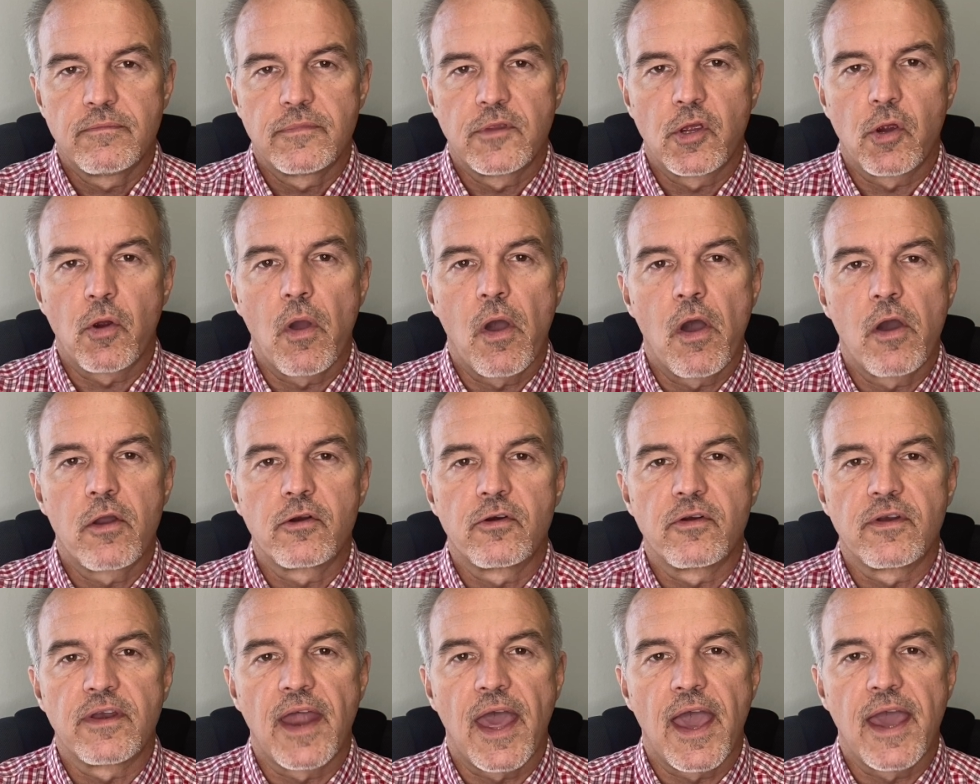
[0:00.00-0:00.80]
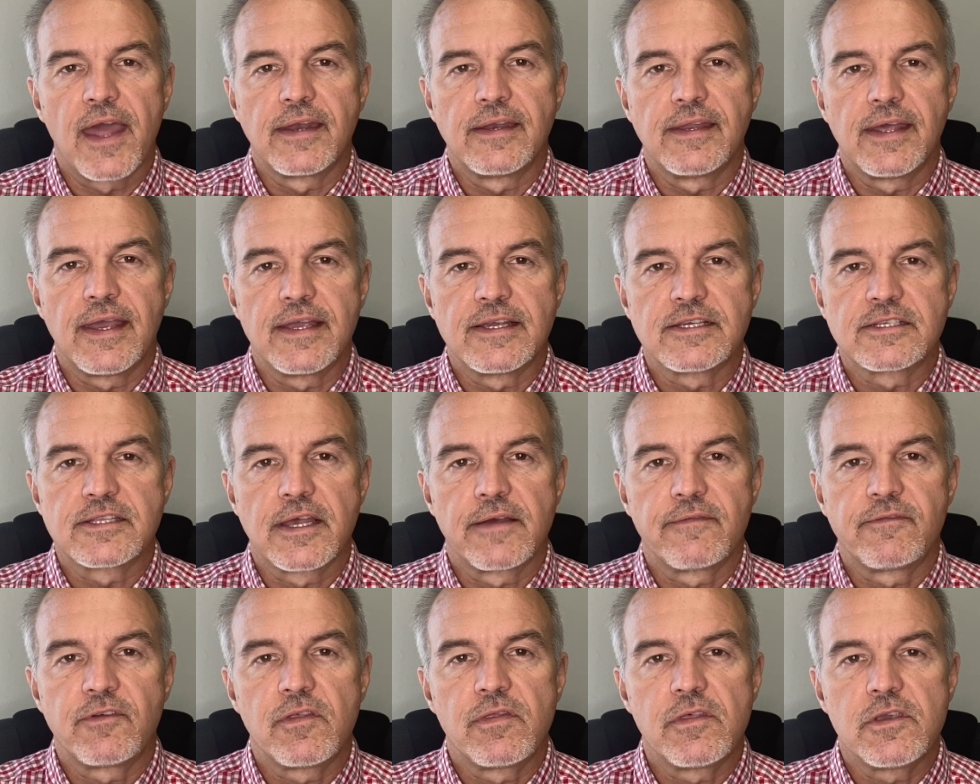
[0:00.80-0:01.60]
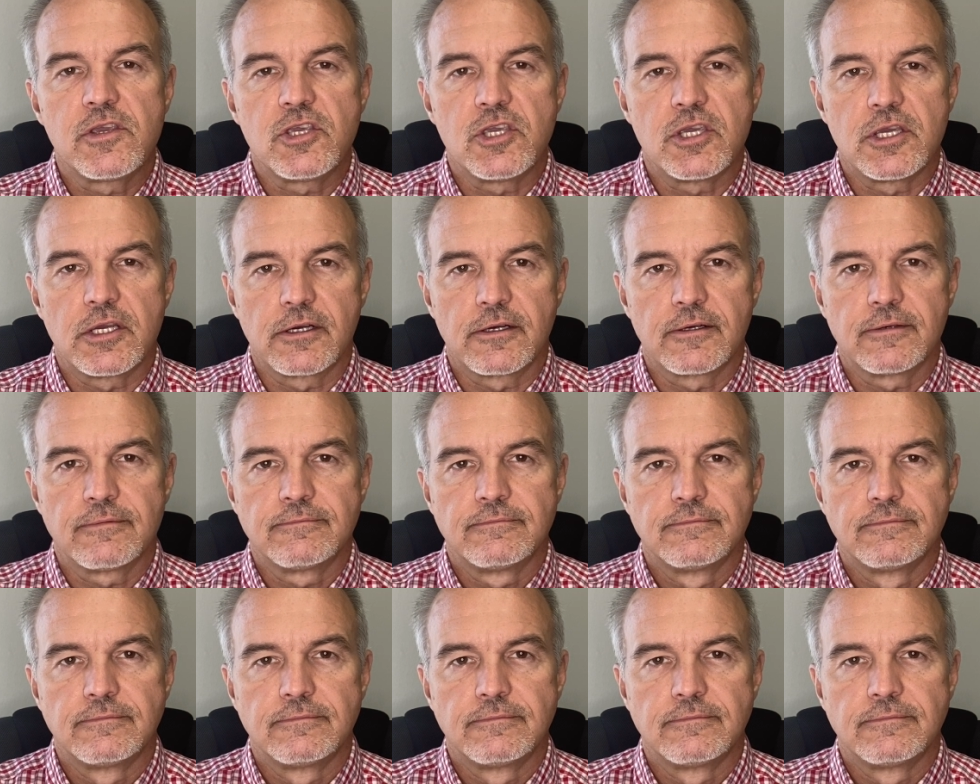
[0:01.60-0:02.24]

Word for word: There are 109 days left in the year.